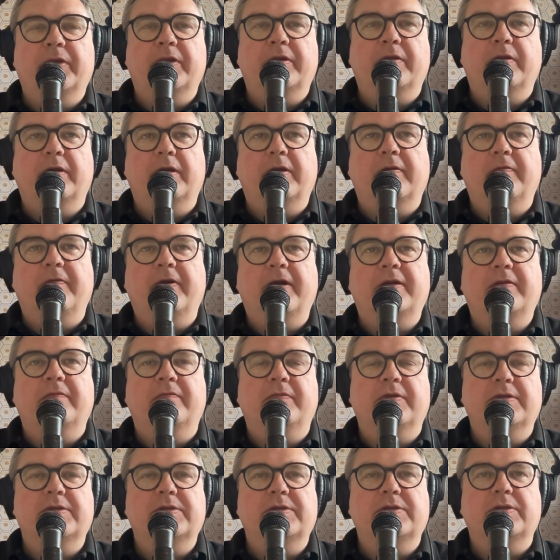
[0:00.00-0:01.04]

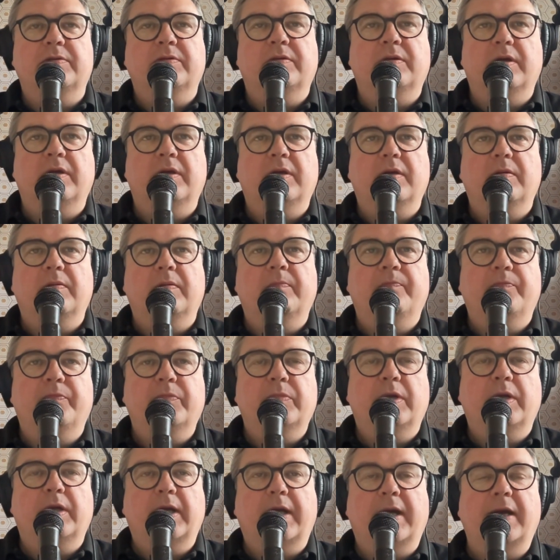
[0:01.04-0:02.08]
effectiveness and
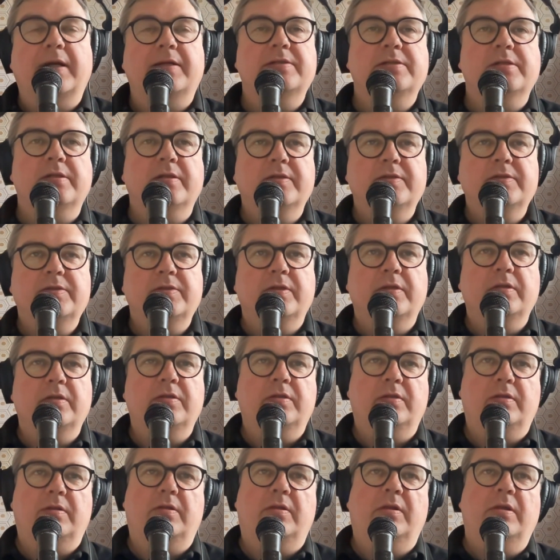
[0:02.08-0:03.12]
excellence that it
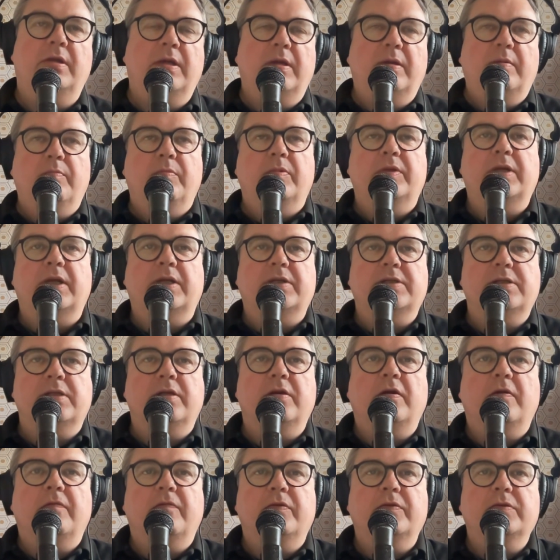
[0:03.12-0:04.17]
potentially
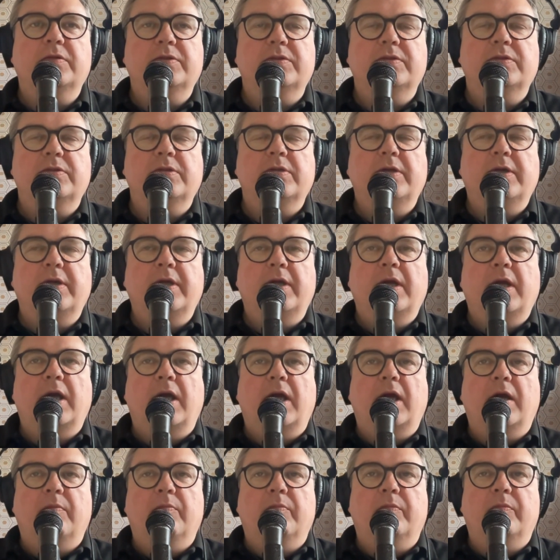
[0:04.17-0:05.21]
offers. I
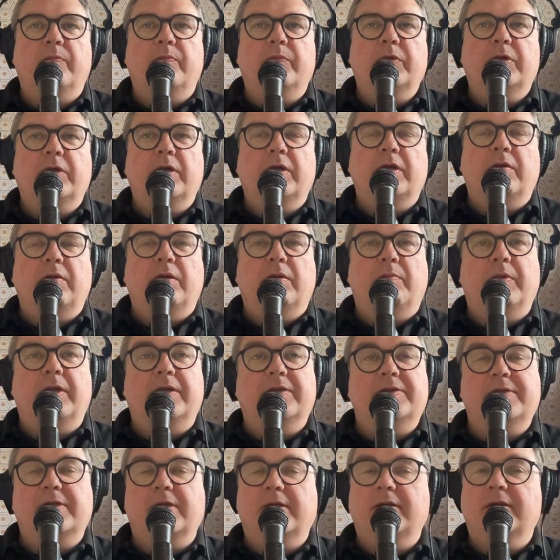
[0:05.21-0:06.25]
mean, it
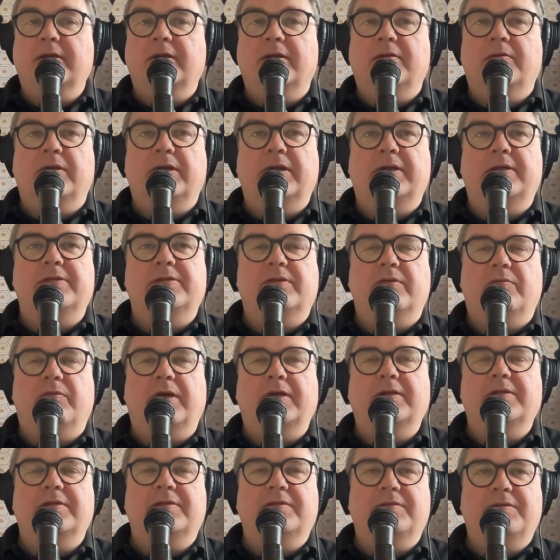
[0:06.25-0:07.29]
still needs the right
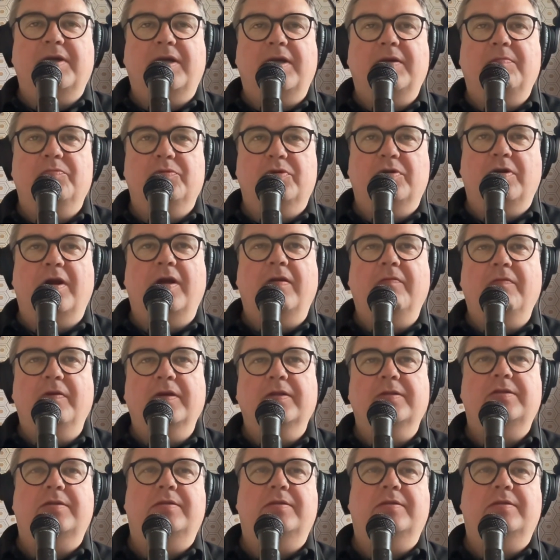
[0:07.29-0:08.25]
team driving it.